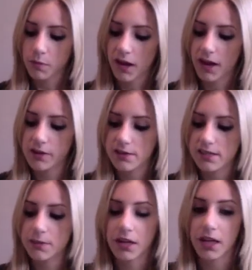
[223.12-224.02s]
I use a
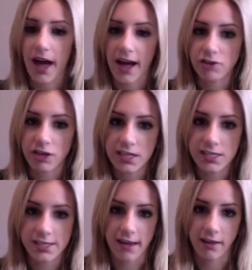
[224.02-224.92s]
little bit of the hydrating
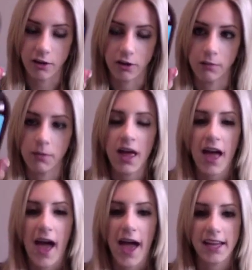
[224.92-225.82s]
styling cream.
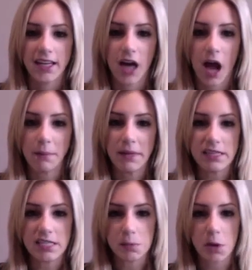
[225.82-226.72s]
And I mean,
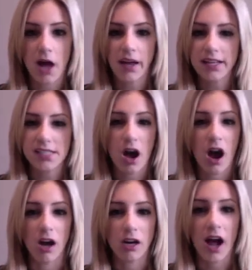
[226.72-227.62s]
these products
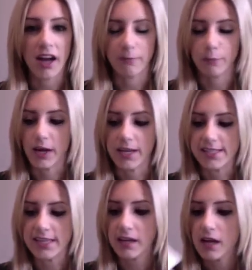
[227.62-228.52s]
are kind of
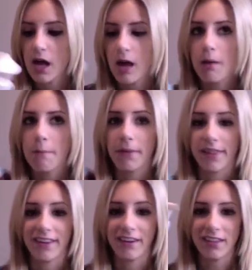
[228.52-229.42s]
pricey, but
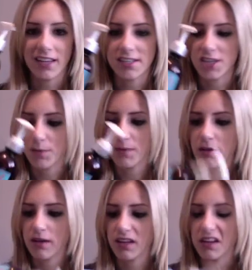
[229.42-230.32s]
literally it took me
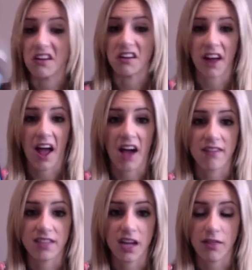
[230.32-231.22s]
probably like a year and a half
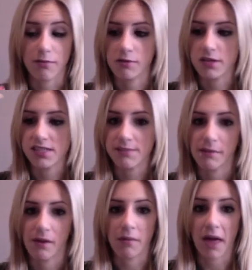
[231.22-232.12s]
to get through this. And my
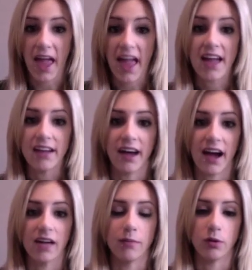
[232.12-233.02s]
mom and
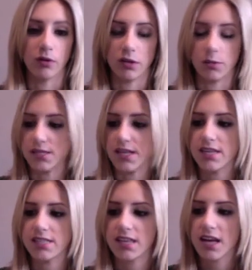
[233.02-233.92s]
I both use
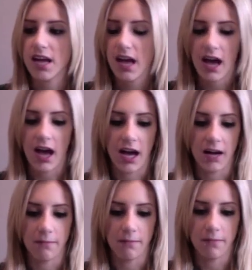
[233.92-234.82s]
this.
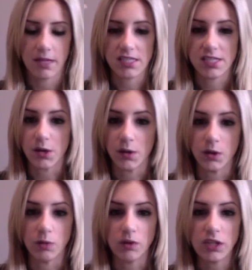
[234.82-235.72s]
Um, so you
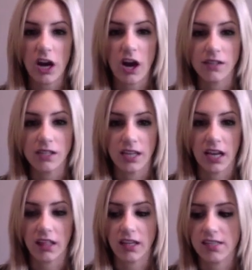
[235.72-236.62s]
really hardly need
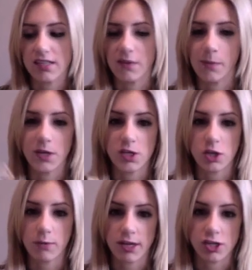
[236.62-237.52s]
anything because if you put too
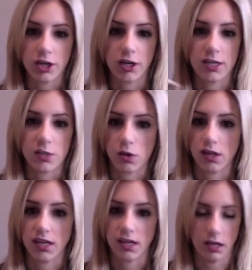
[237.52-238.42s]
much, your hair gets
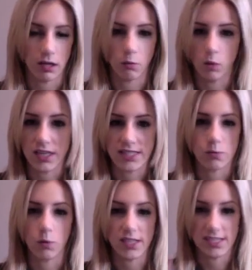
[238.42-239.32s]
oily and weighs
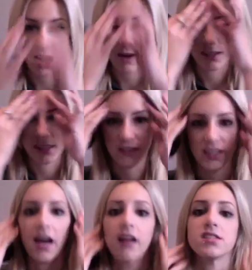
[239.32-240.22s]
weighs down and stuff like
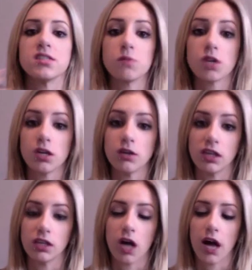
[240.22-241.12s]
that. really don't need a
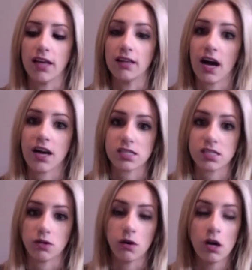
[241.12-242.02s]
lot. It lasts
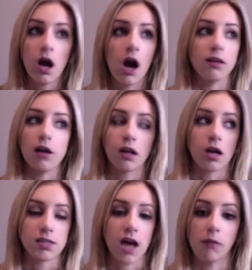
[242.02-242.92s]
you a long, long
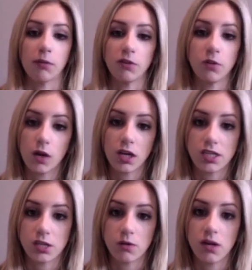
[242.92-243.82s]
time. If you want to
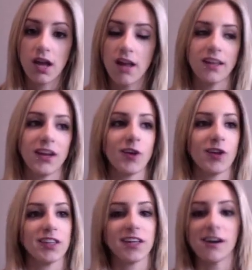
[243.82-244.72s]
do like you know
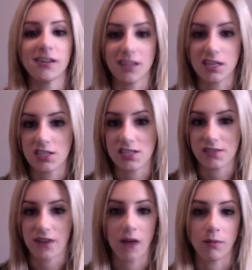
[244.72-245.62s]
like the calculations
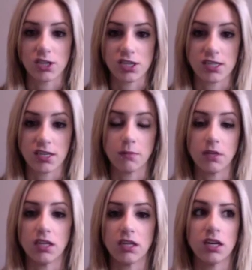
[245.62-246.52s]
of how much it's gonna
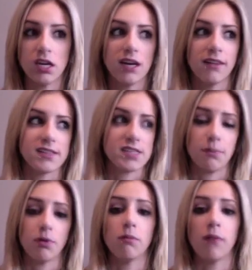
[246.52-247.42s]
be, let's say
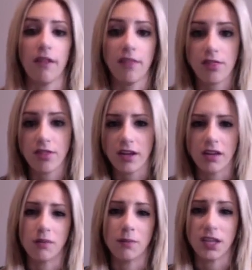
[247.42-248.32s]
per month,
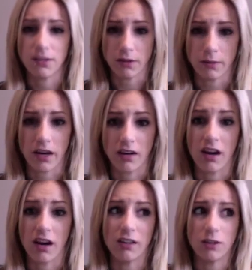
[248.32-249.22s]
it'll make you feel better.
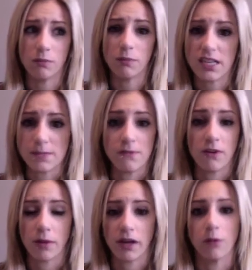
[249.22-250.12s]
I don't know. It makes me feel
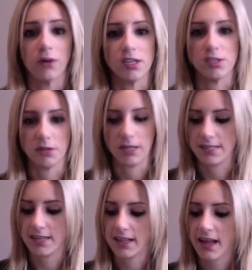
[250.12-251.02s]
better when I do things
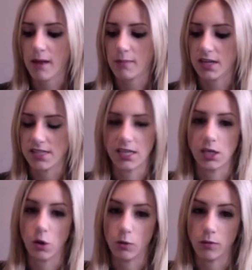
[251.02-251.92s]
like that because I
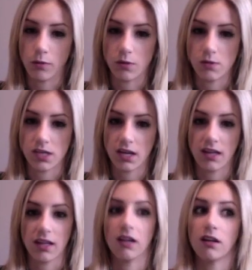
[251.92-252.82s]
know I'm gonna be using it like